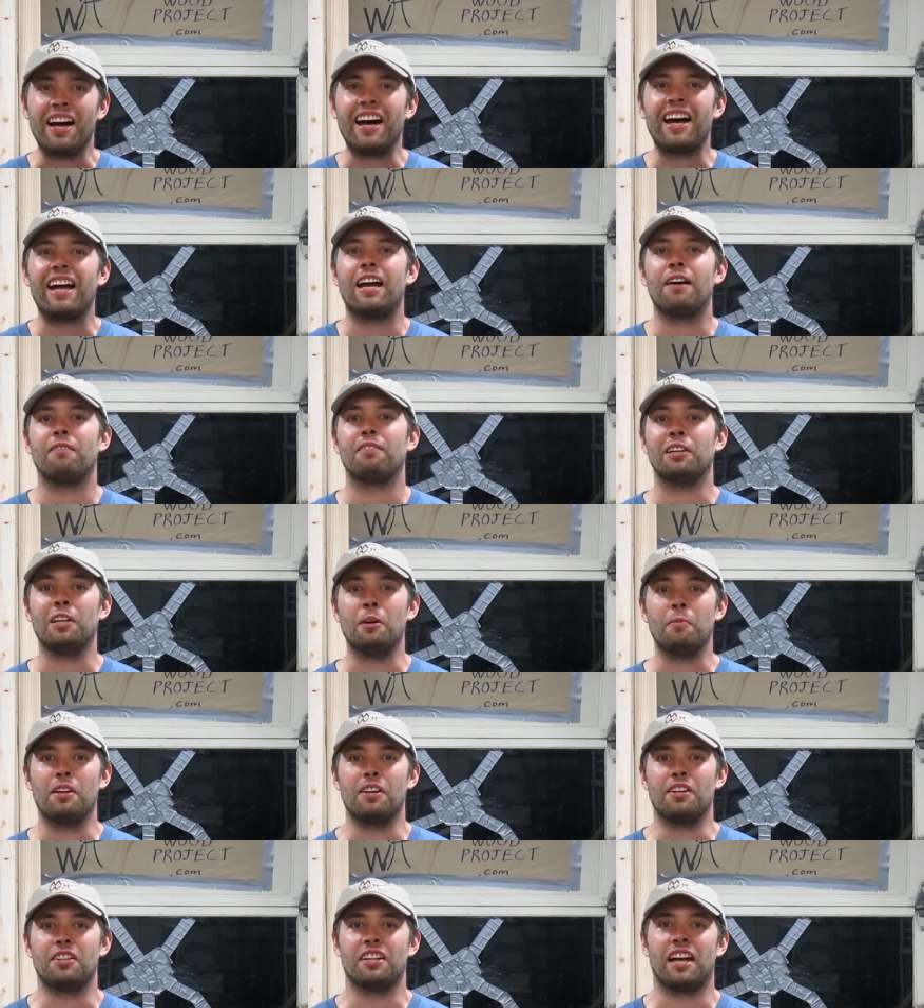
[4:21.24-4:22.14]
I have a
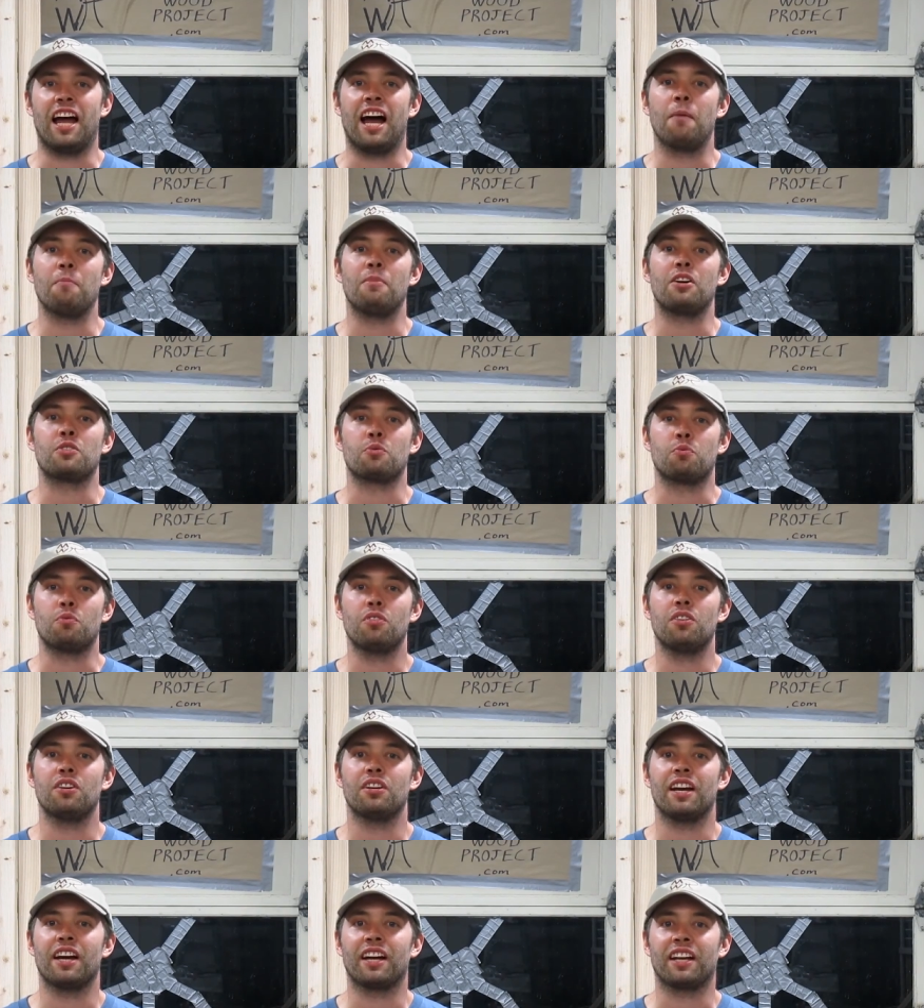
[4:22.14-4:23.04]
limit to how much
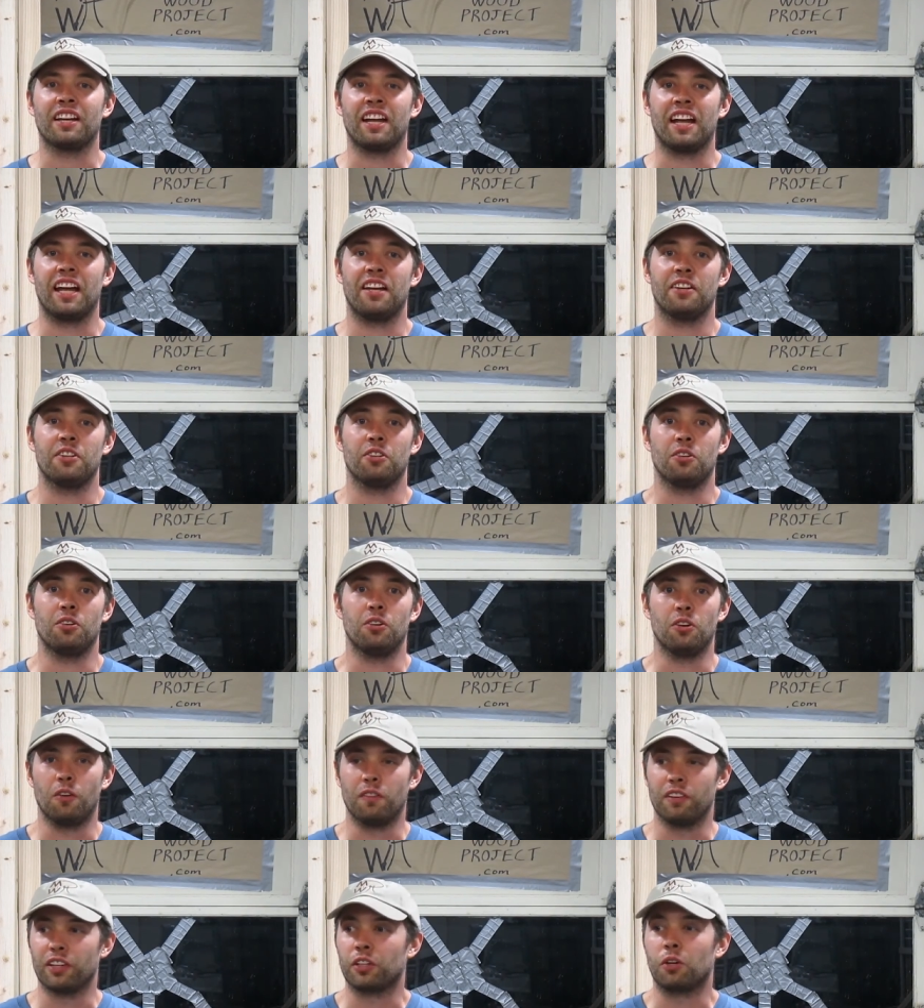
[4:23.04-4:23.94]
wood I can handle
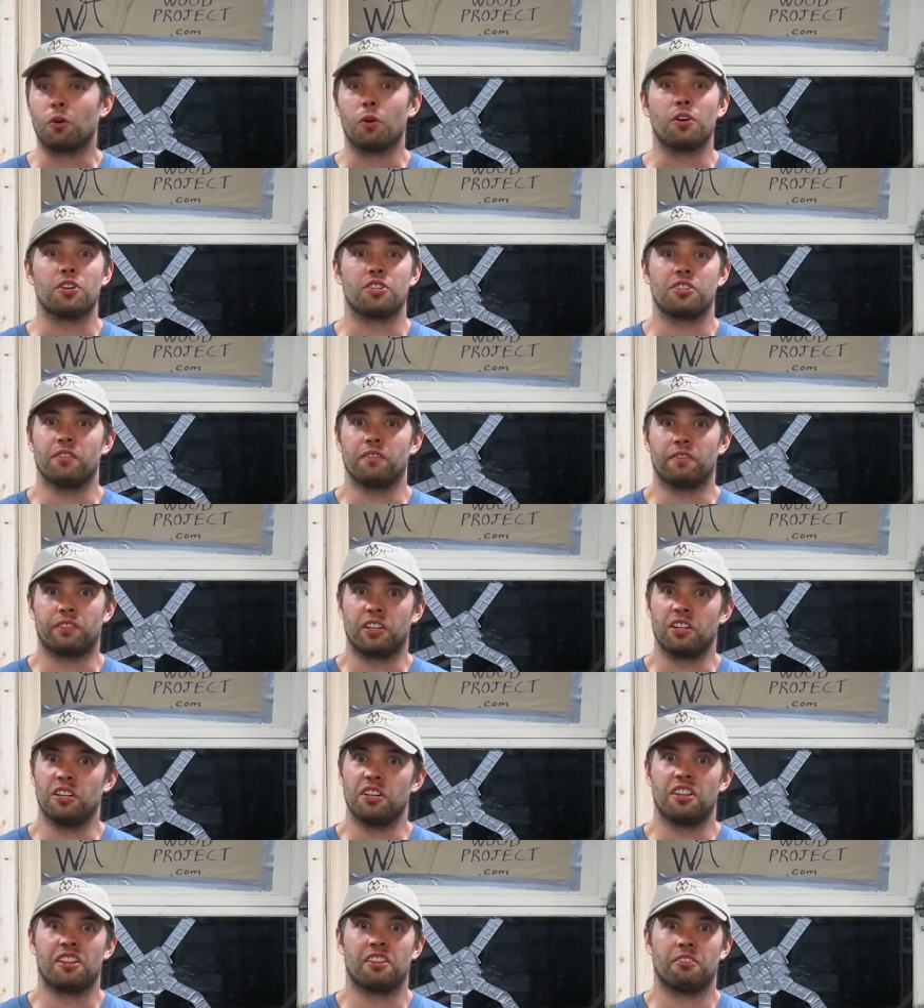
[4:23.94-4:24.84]
over the course of
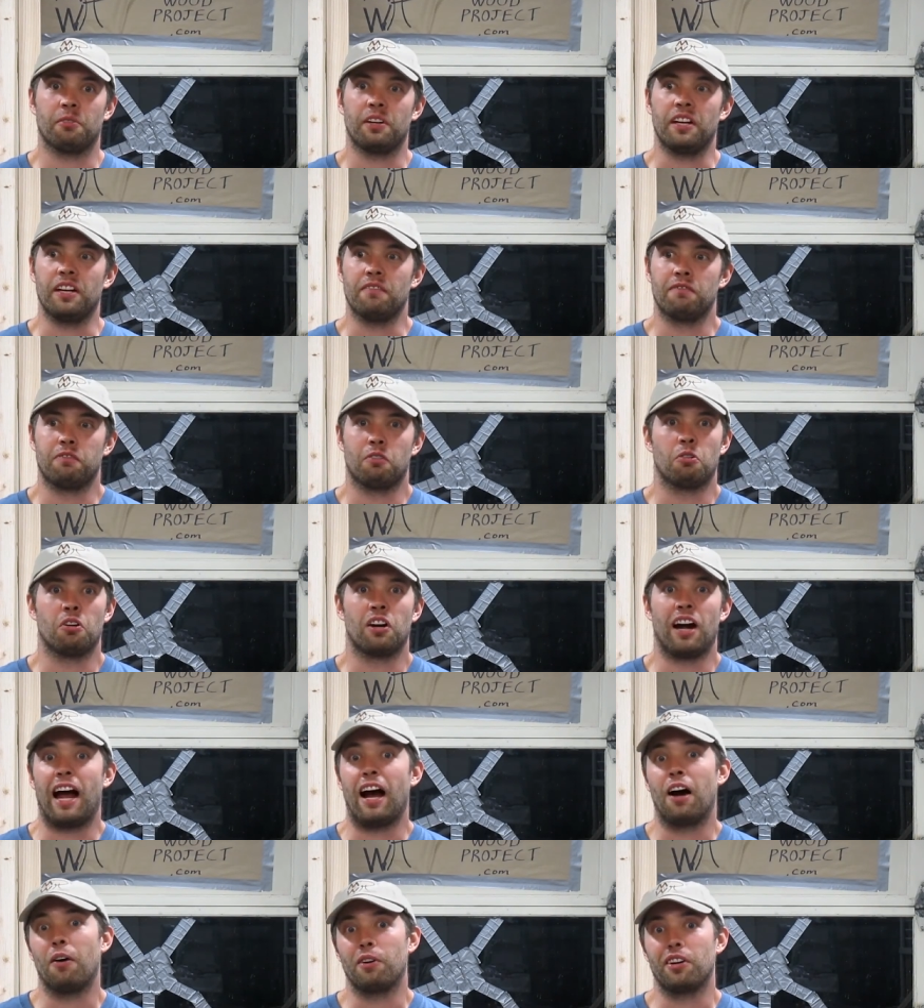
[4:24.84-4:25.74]
good 3-4
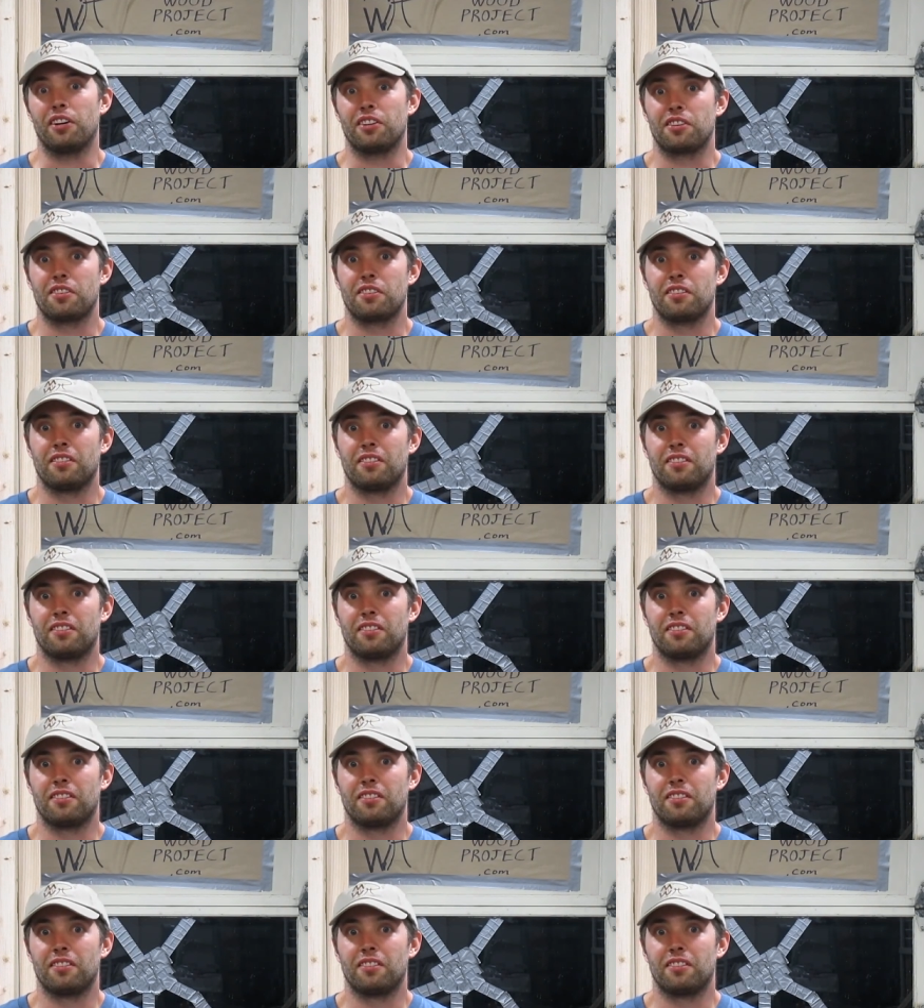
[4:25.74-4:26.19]
hours.